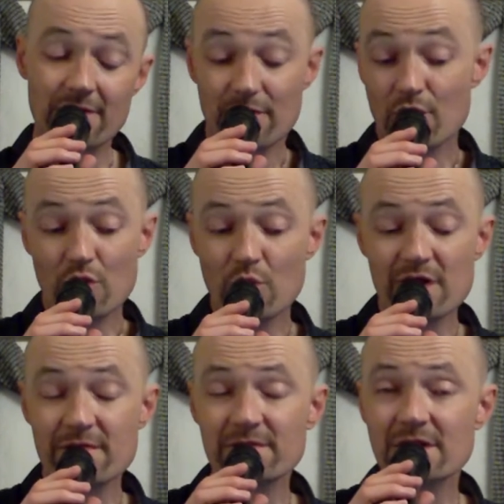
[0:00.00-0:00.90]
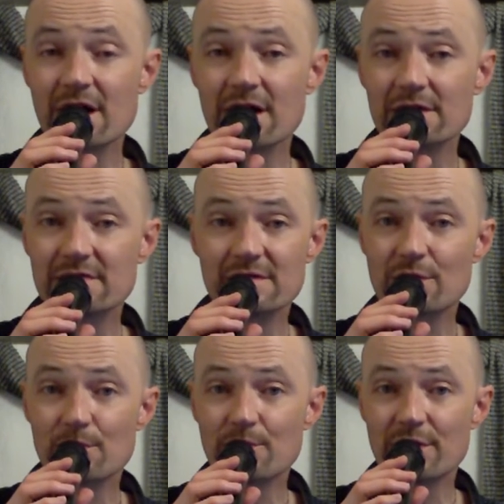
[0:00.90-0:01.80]
though we've not
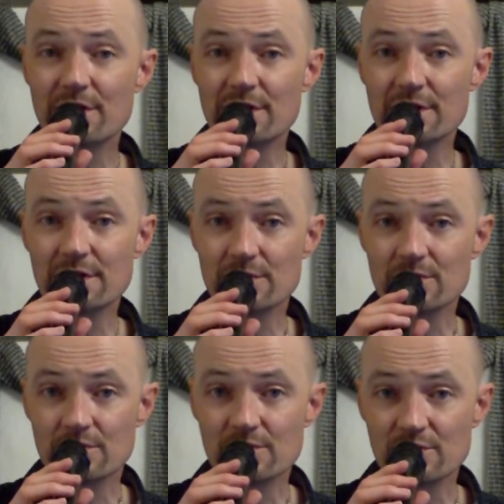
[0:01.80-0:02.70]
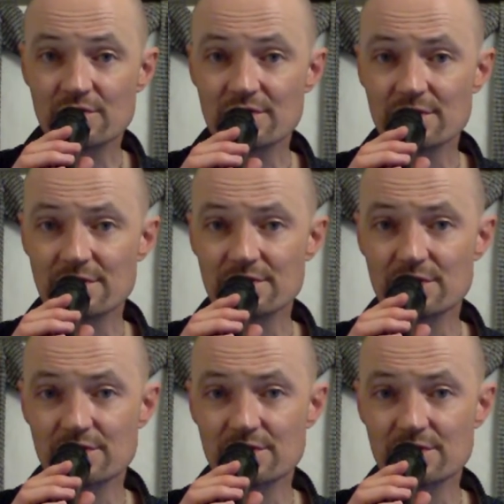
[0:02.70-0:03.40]
been introduced.